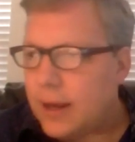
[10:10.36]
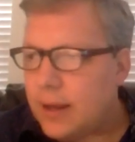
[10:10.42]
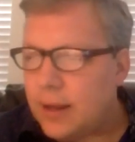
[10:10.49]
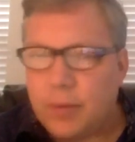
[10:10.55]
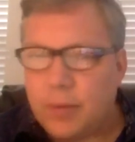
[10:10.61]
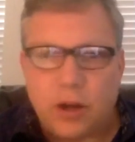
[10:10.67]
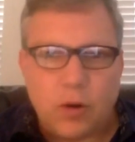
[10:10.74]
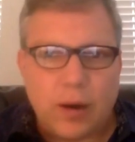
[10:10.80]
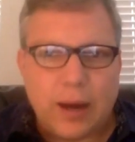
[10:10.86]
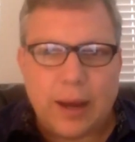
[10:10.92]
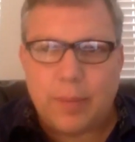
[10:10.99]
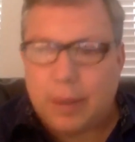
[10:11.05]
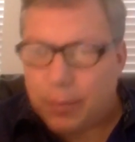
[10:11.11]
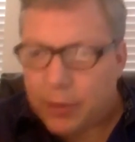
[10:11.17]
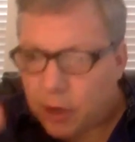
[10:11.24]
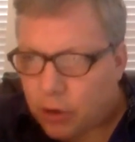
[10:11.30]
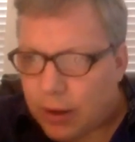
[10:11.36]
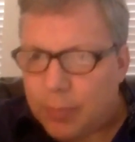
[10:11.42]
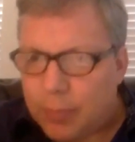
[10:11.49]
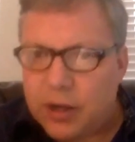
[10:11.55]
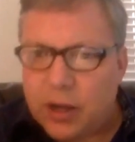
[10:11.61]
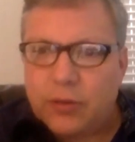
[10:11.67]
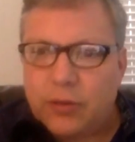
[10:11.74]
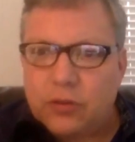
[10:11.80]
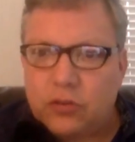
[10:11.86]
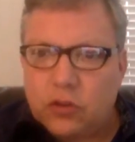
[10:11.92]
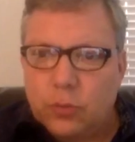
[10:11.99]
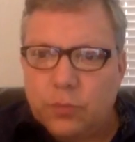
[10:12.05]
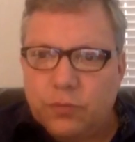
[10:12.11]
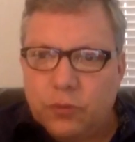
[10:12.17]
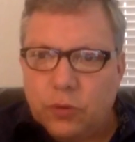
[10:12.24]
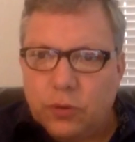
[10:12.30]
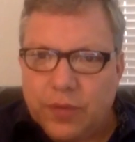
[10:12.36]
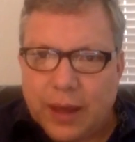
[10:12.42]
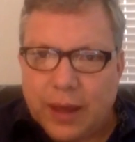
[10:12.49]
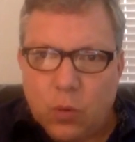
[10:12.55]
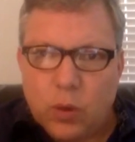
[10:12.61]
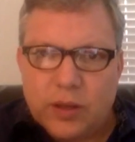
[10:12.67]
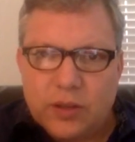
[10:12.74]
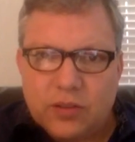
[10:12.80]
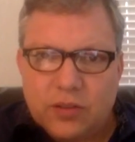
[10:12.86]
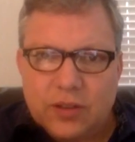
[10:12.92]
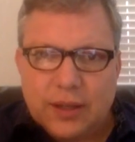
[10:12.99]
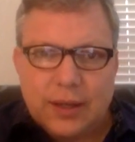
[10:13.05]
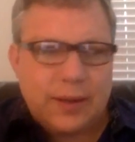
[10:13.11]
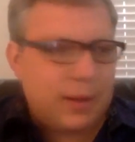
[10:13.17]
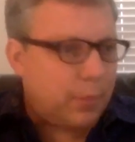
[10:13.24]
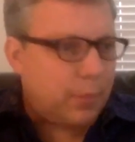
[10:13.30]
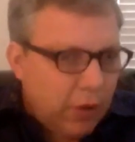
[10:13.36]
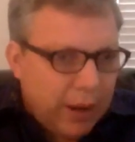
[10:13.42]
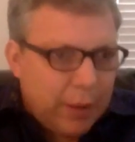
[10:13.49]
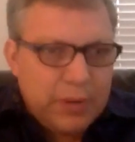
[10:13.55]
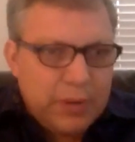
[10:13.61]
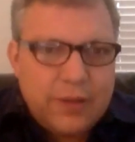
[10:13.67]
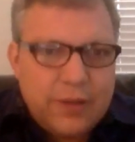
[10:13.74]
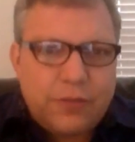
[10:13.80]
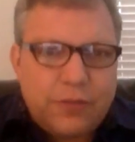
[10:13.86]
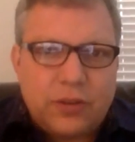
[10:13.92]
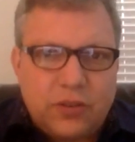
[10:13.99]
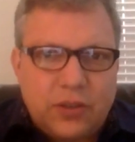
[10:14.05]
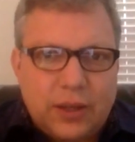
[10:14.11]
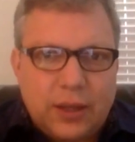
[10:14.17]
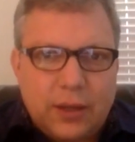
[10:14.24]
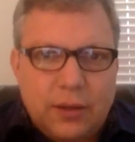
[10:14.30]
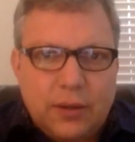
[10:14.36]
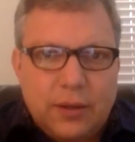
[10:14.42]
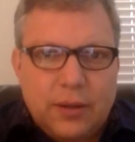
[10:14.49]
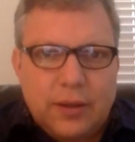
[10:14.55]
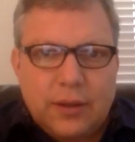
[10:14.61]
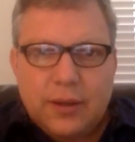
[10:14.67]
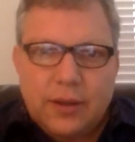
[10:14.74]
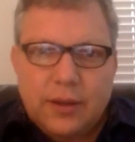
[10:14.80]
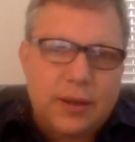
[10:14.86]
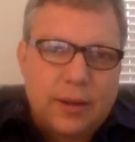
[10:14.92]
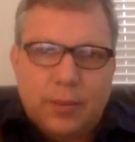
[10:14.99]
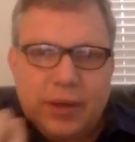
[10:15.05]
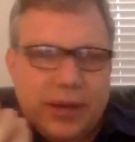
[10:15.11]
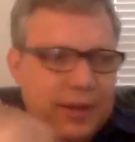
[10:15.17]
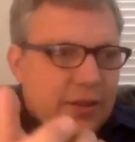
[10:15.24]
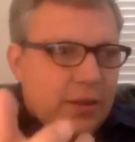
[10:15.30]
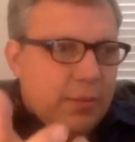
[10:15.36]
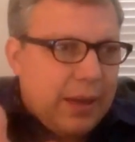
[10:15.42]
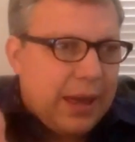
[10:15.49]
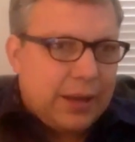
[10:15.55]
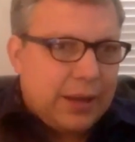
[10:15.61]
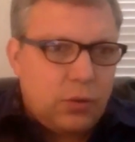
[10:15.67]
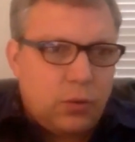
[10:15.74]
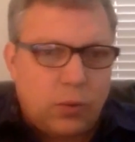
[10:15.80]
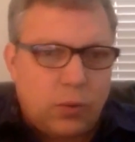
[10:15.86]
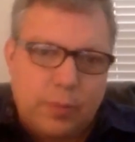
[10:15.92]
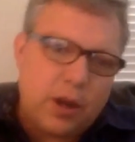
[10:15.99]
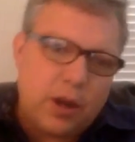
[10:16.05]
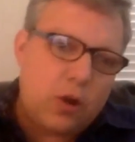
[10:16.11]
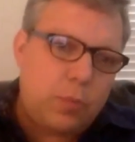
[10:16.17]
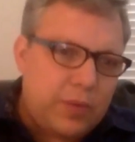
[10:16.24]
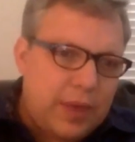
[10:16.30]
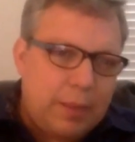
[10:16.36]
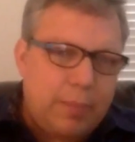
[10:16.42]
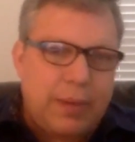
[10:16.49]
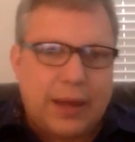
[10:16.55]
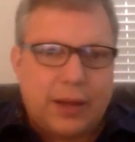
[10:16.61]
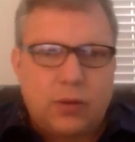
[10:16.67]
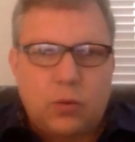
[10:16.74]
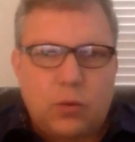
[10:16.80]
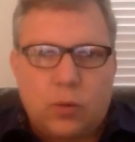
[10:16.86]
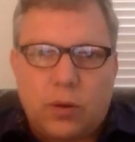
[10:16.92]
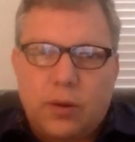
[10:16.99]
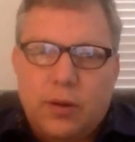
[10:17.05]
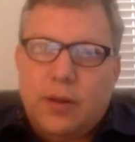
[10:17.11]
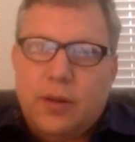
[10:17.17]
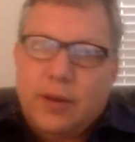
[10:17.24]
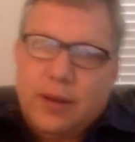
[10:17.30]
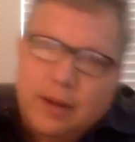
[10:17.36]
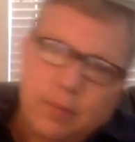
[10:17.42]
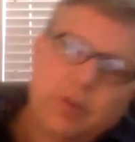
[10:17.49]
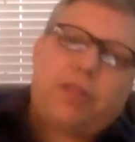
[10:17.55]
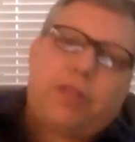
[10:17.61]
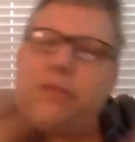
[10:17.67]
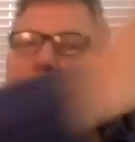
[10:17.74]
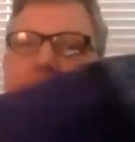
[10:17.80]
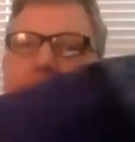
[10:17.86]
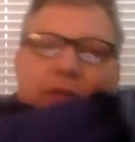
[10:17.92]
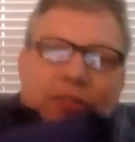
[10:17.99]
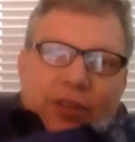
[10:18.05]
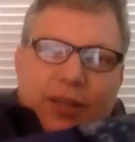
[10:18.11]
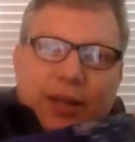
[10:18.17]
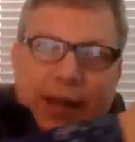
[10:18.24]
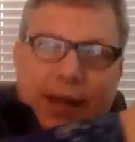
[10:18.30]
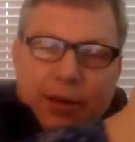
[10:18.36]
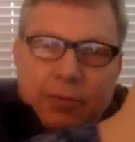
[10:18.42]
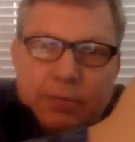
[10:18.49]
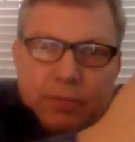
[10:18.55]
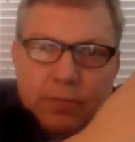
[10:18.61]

going to grab another scoopful of that one seed, and I'm going to grab a different seed, and I'm going to get to the back door. I'm going to open that back door, and I'm going to throw the seed out.